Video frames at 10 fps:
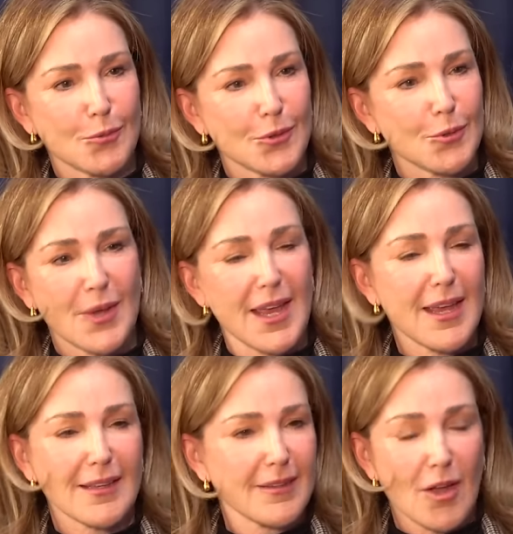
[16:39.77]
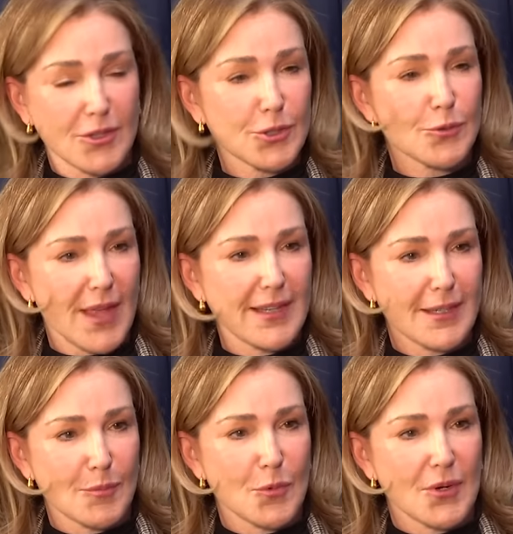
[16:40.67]
you can't not do that
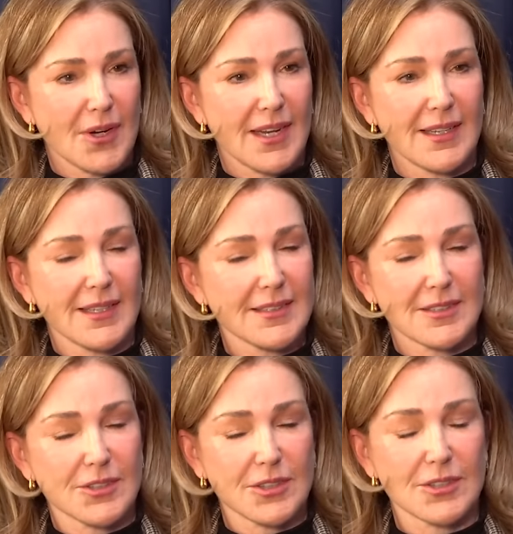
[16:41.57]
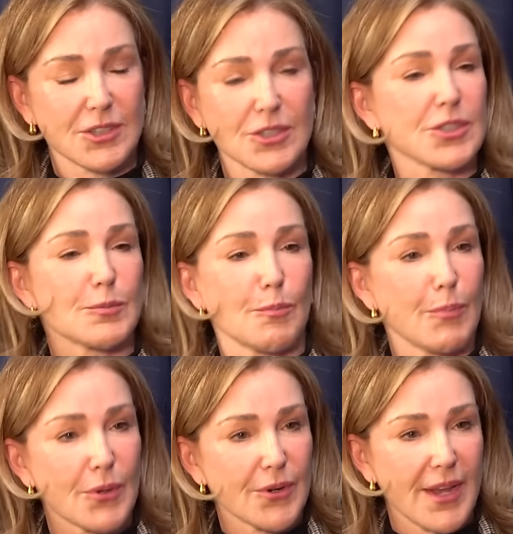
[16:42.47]
anymore and it's just she just
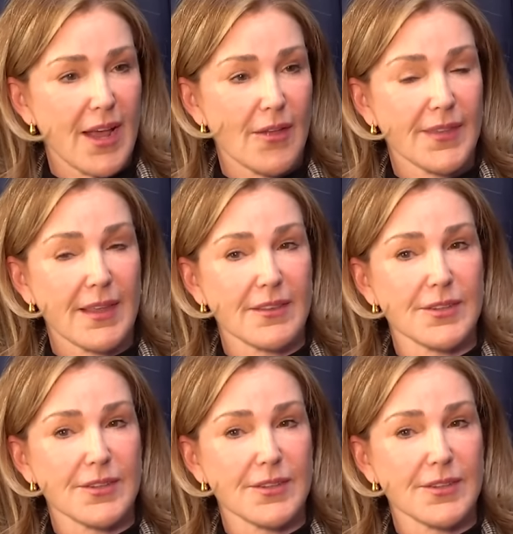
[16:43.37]
burned out they